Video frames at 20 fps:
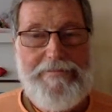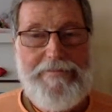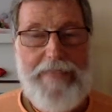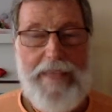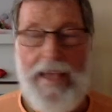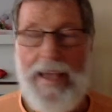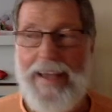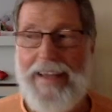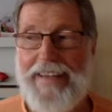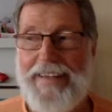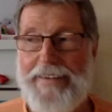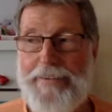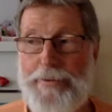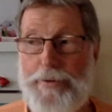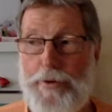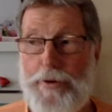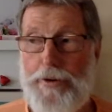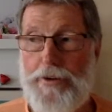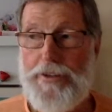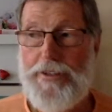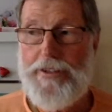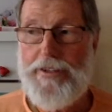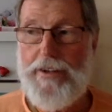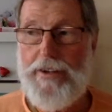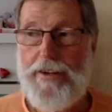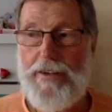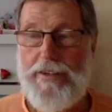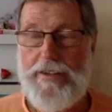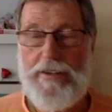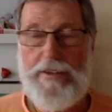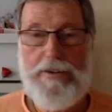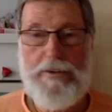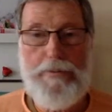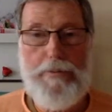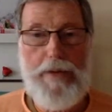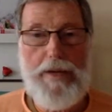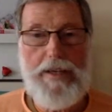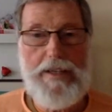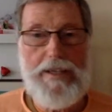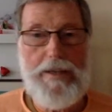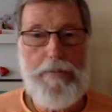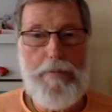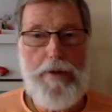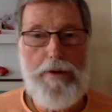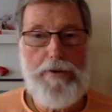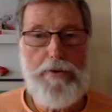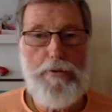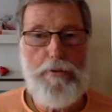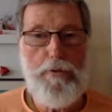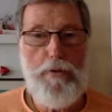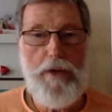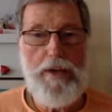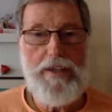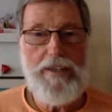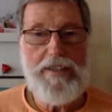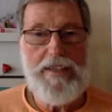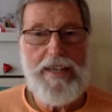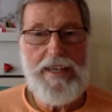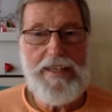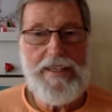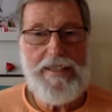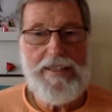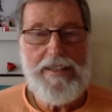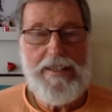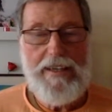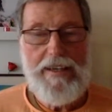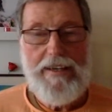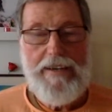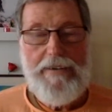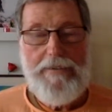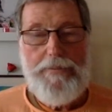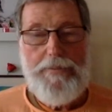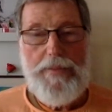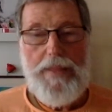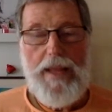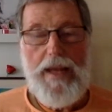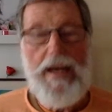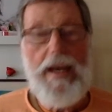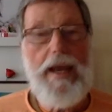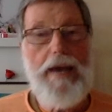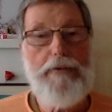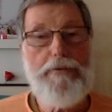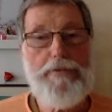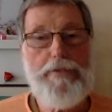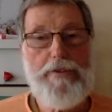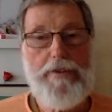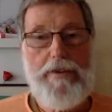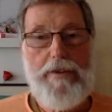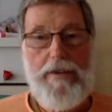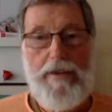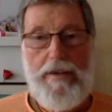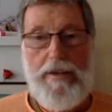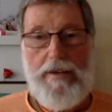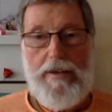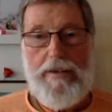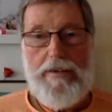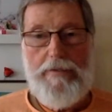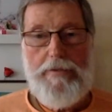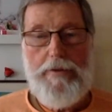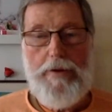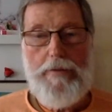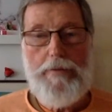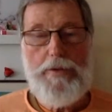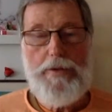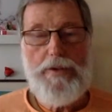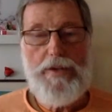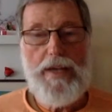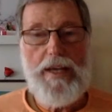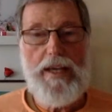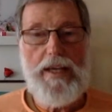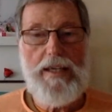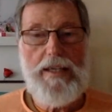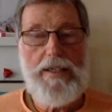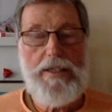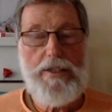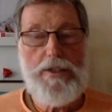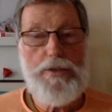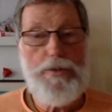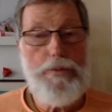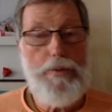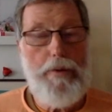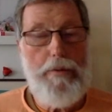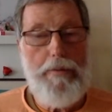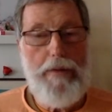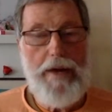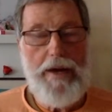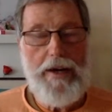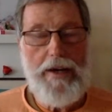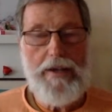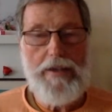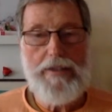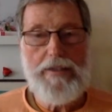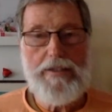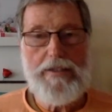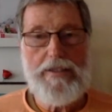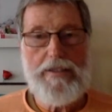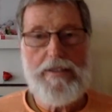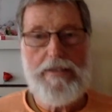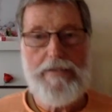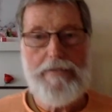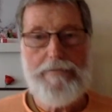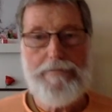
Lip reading: And of course, there is a tremendous amount of waste that is left from today's supermarkets.